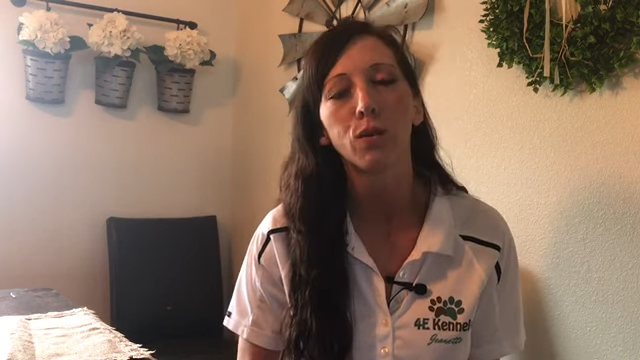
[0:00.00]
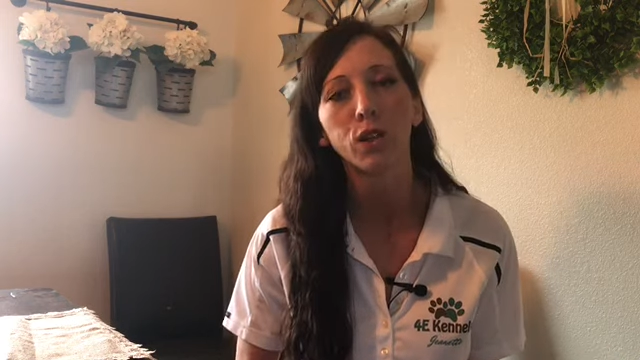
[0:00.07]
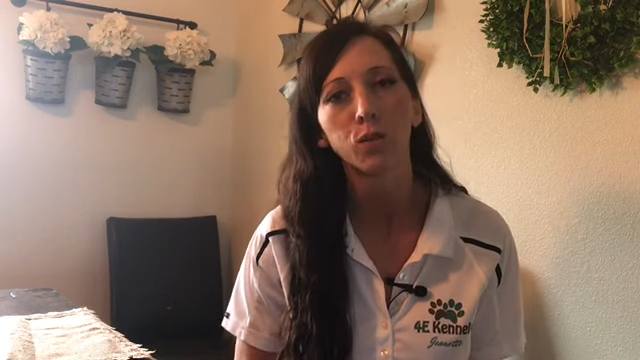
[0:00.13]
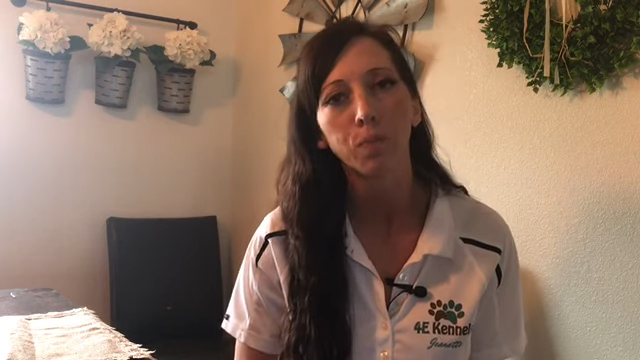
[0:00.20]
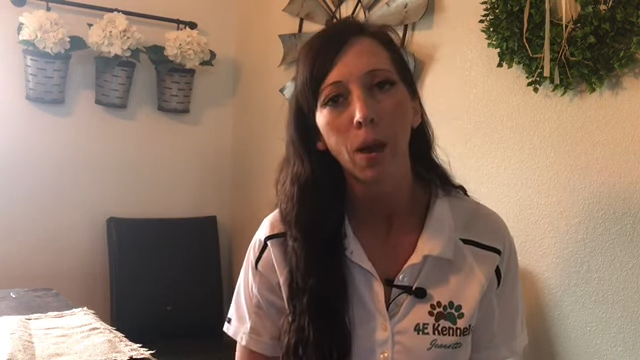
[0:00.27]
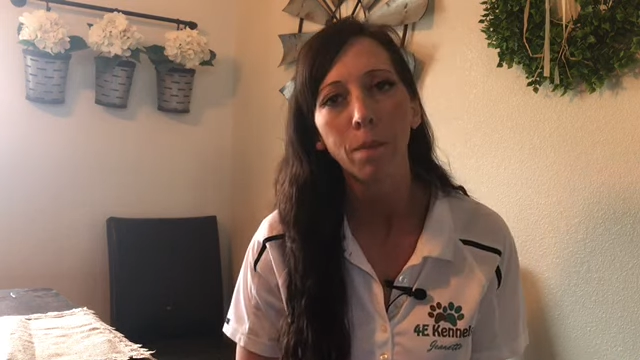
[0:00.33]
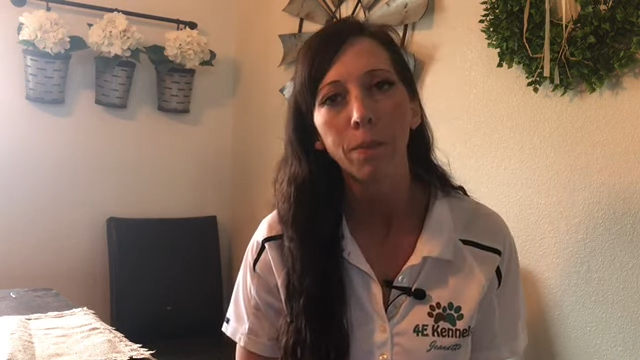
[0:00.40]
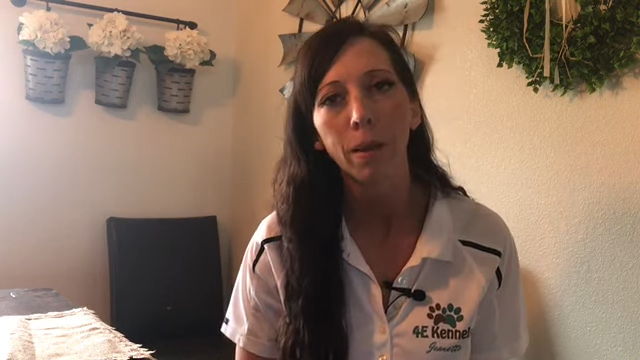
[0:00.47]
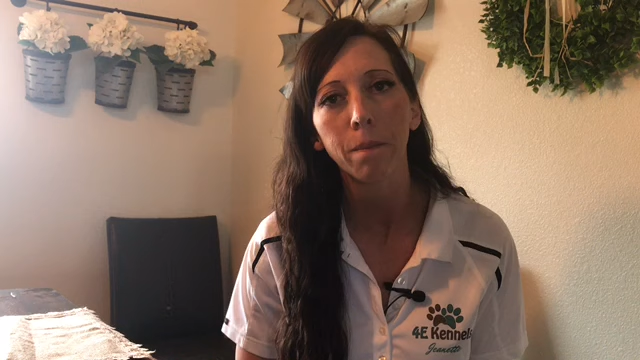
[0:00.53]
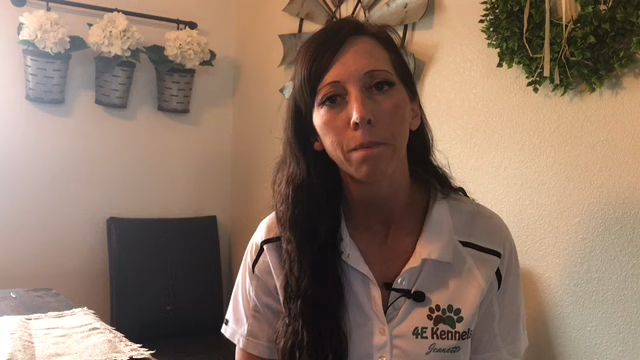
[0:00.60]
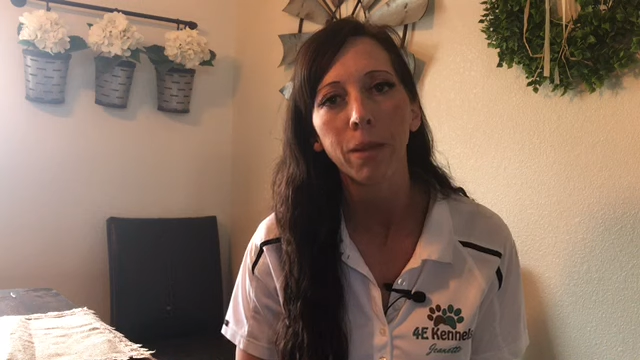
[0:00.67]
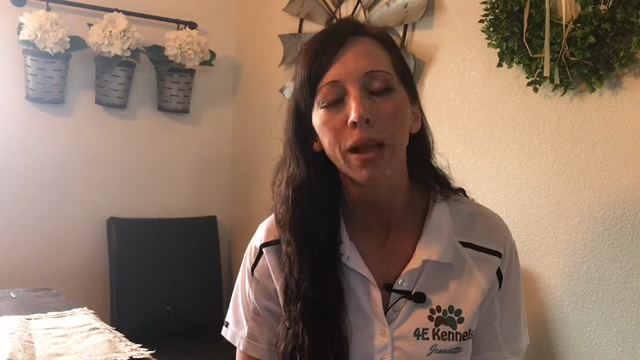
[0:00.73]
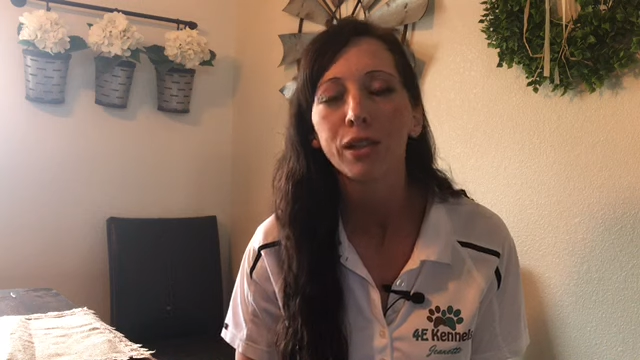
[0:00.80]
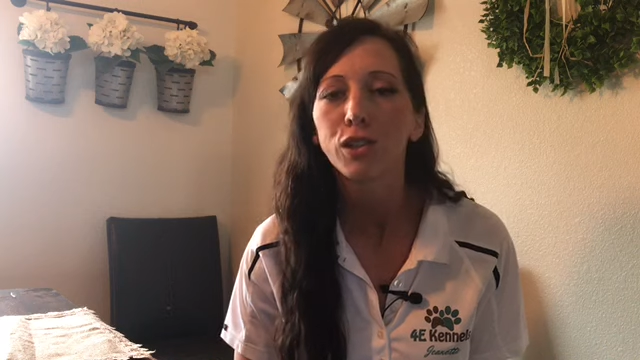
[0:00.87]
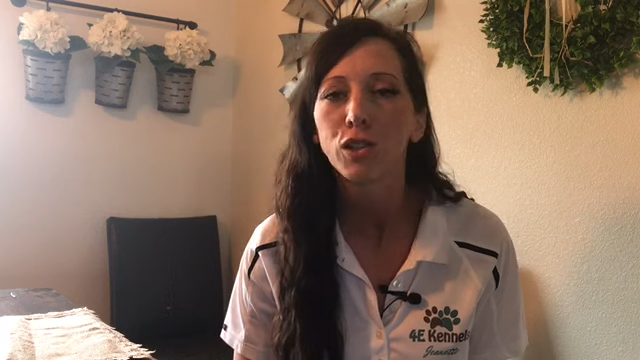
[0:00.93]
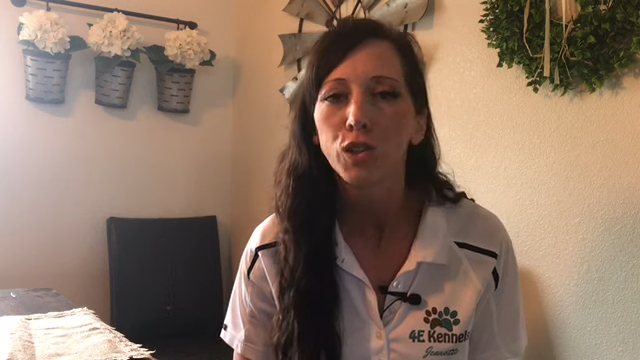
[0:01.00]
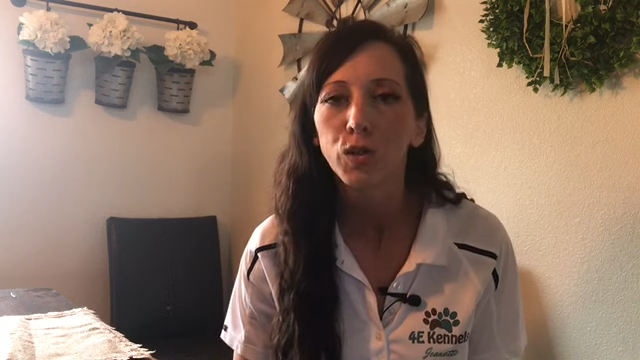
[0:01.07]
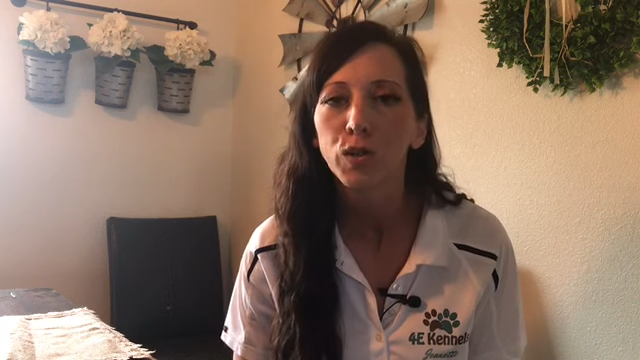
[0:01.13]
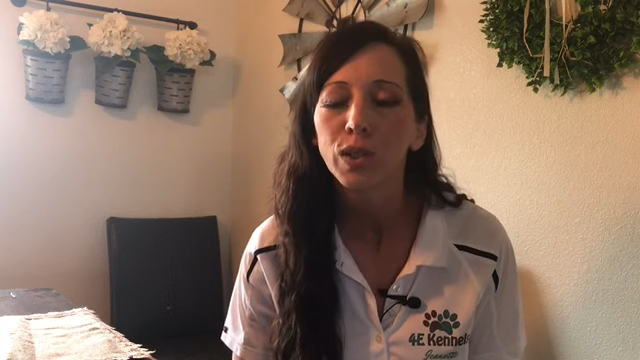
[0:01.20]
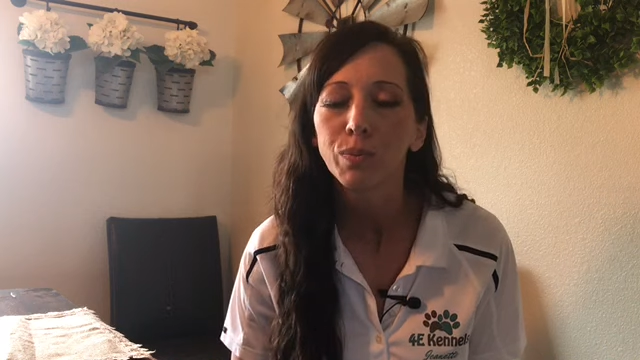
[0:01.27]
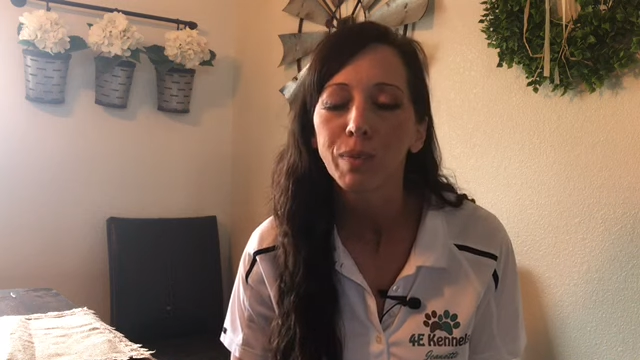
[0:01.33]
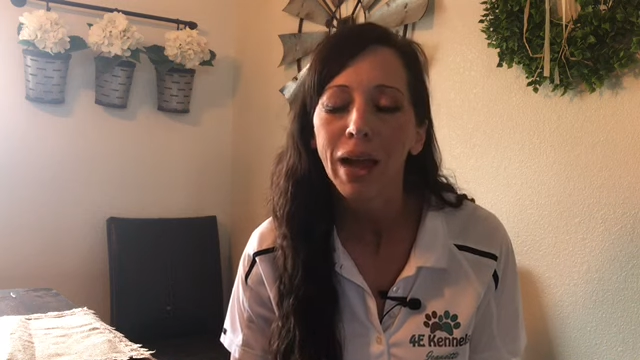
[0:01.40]
which puppy best
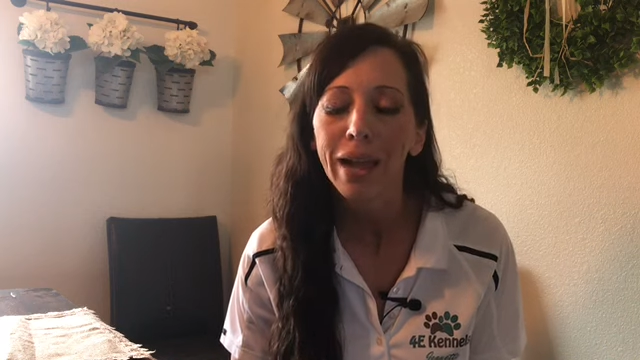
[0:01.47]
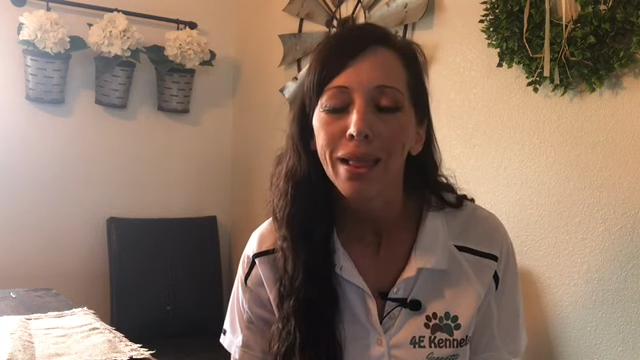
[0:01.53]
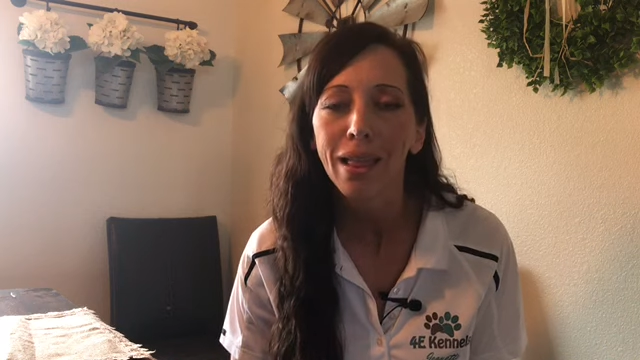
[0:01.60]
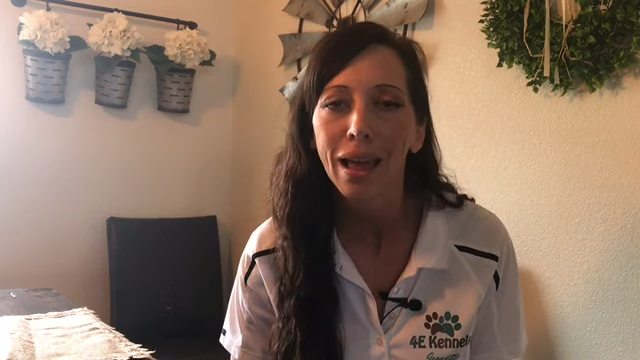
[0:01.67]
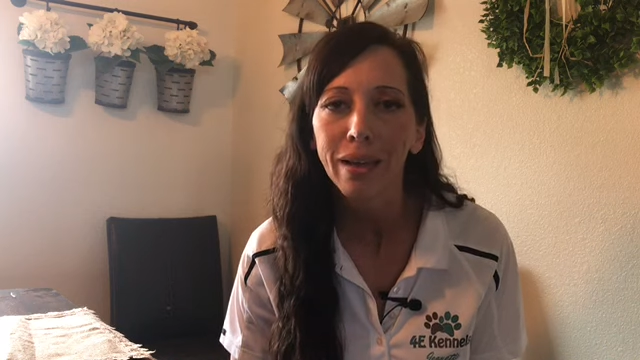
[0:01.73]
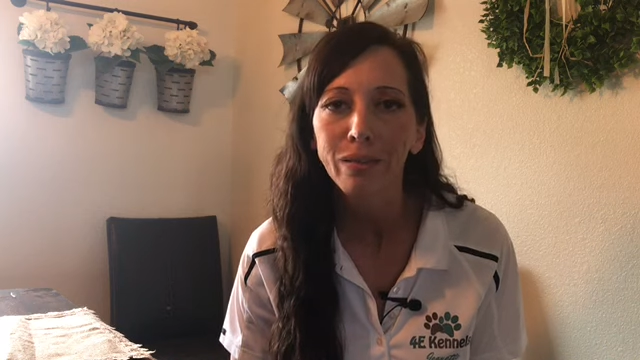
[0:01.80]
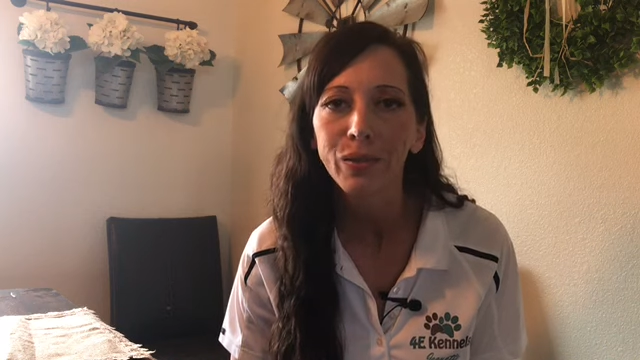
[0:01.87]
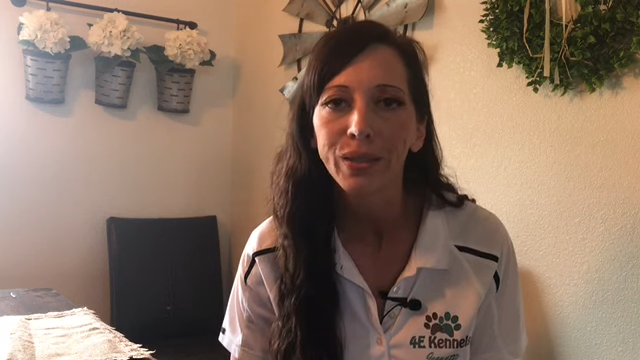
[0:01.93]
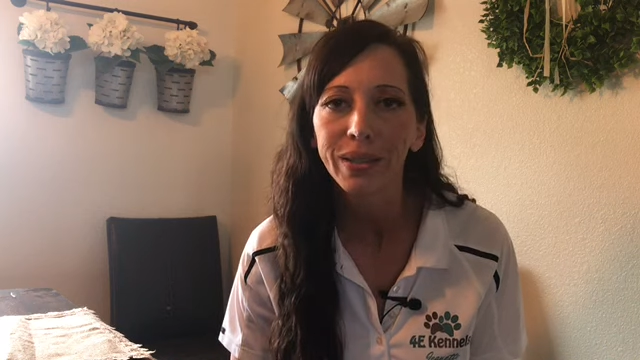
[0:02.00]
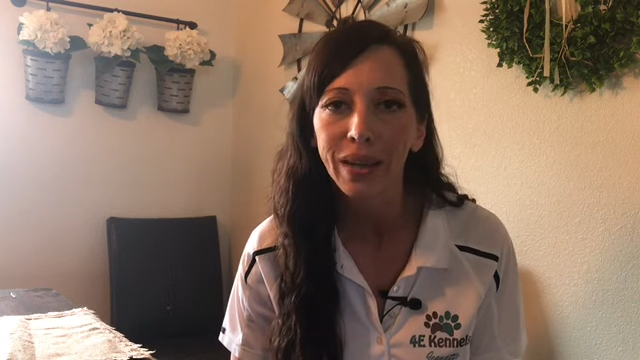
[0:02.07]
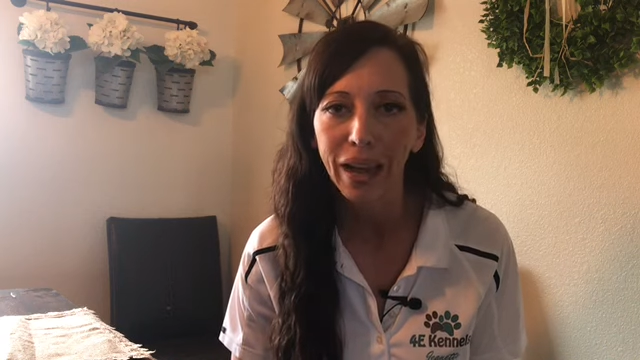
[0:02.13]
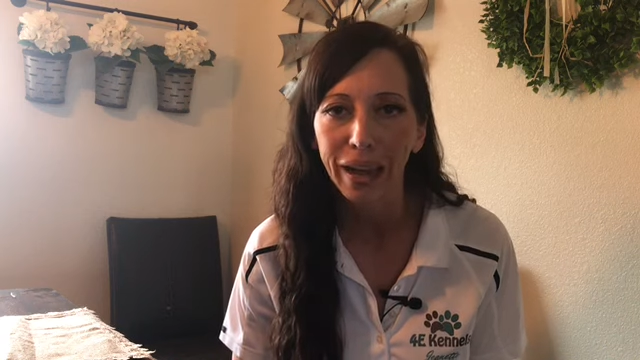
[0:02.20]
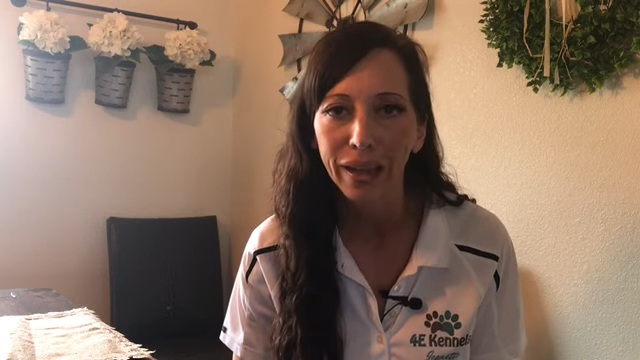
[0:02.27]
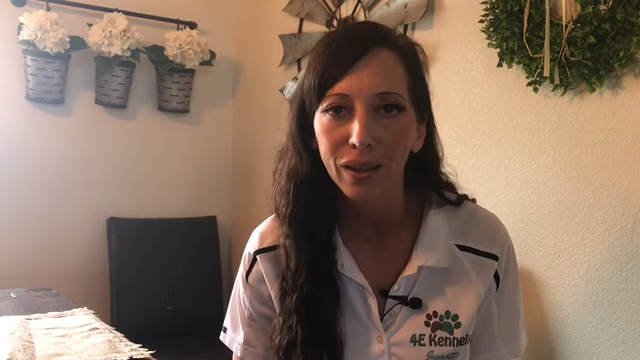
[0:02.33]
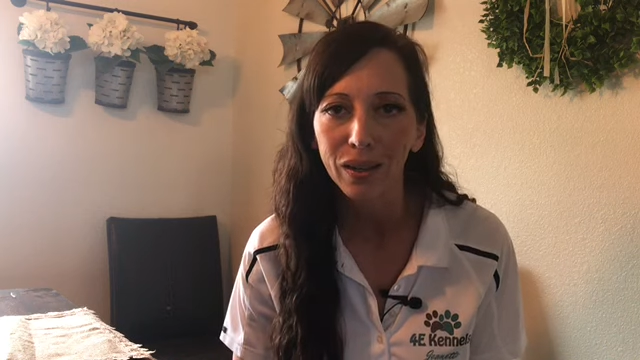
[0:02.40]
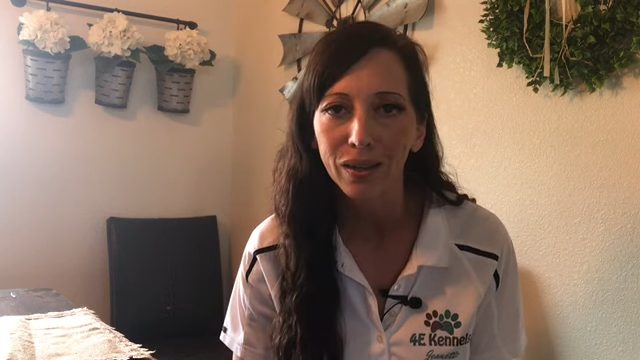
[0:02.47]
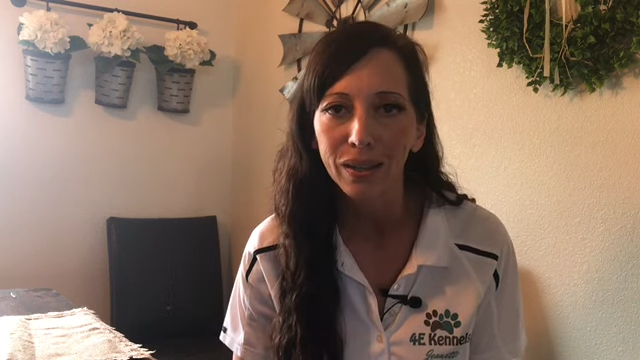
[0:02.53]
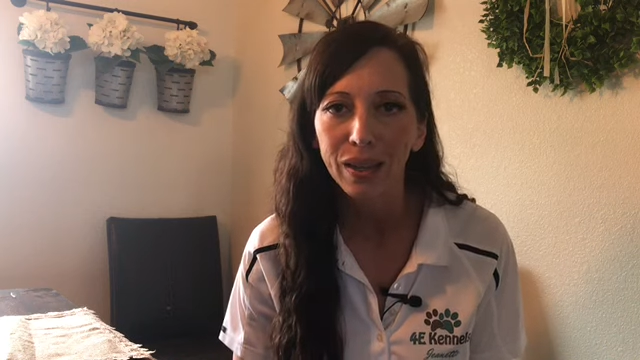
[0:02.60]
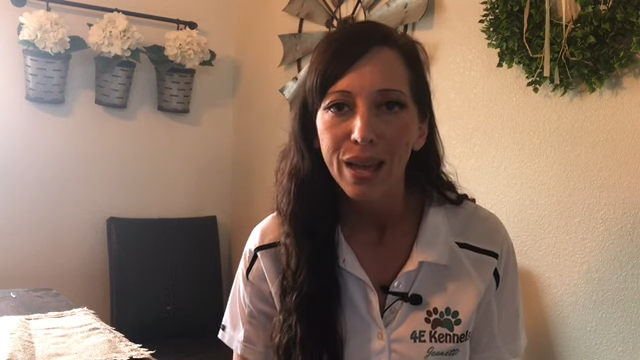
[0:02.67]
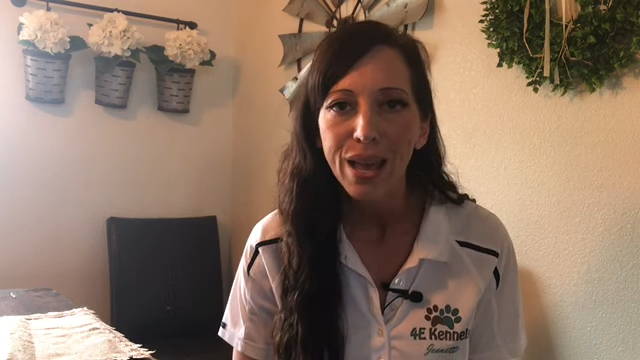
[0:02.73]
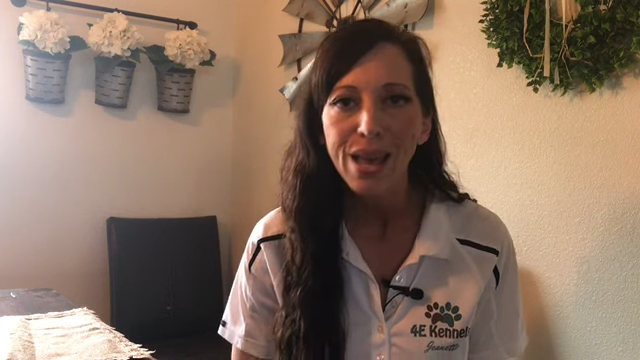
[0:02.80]
suits my lifestyle?